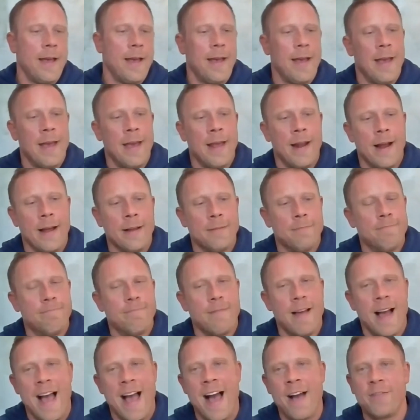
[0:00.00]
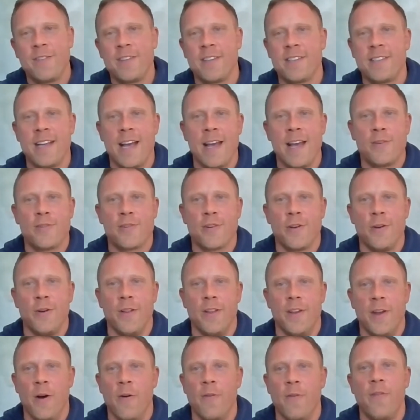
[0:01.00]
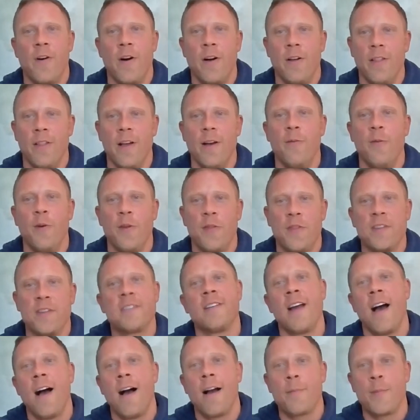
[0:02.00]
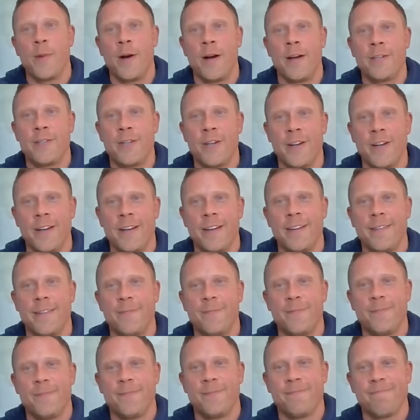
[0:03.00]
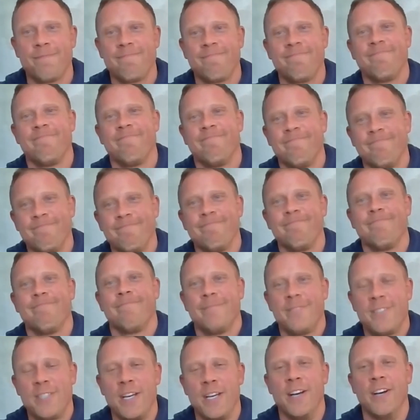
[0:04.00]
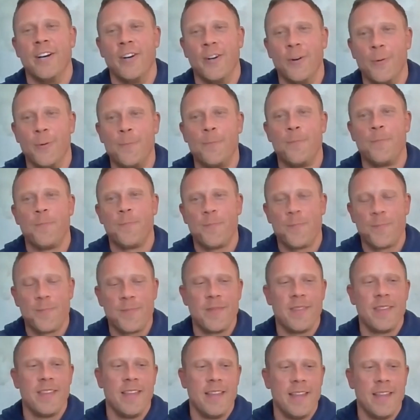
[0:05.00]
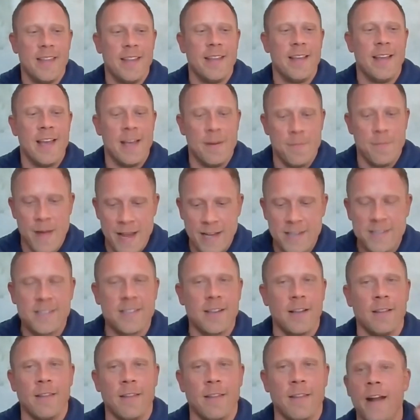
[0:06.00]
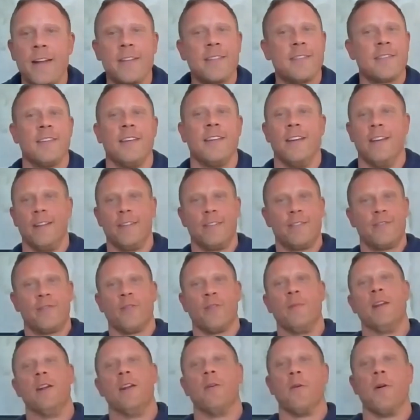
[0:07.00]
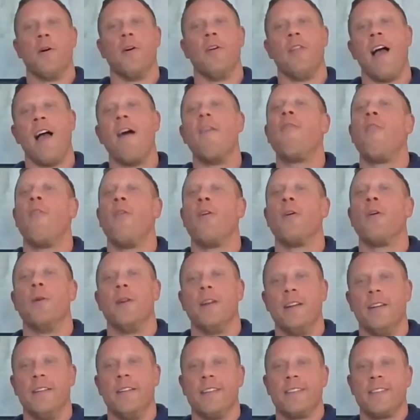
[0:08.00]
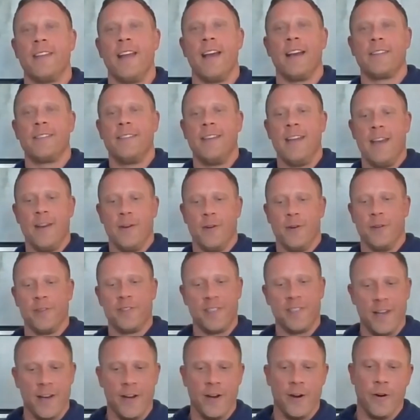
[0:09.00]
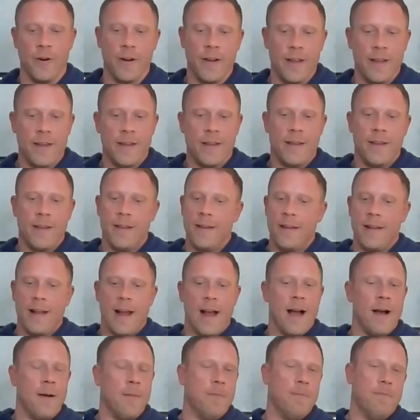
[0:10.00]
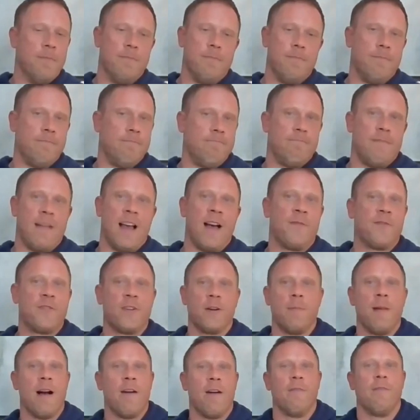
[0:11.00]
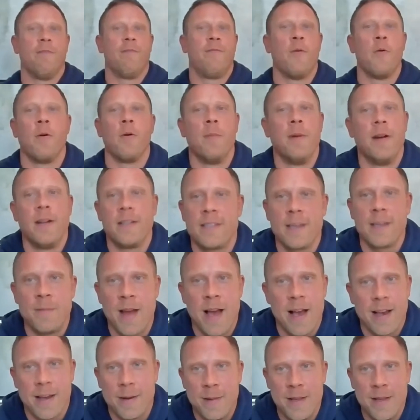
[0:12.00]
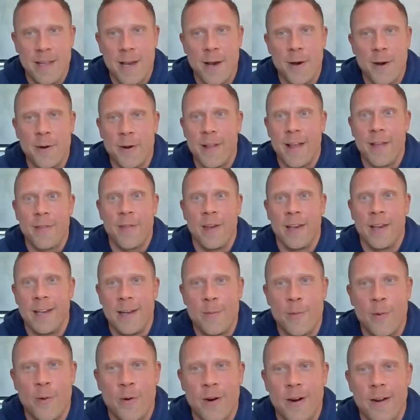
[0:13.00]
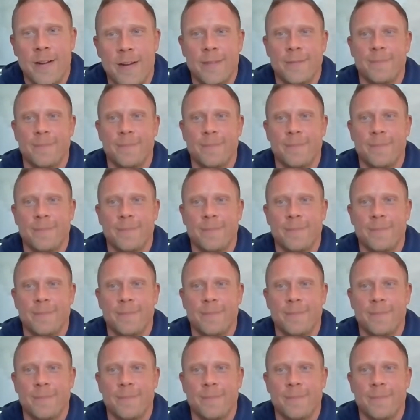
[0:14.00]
And I have to stay true to the don't fall in love with the stock mantra. So it makes a lot of sense for me to roll that forward into this next deal. So after about 4 months, I'm not going to be the owner of that thing anymore.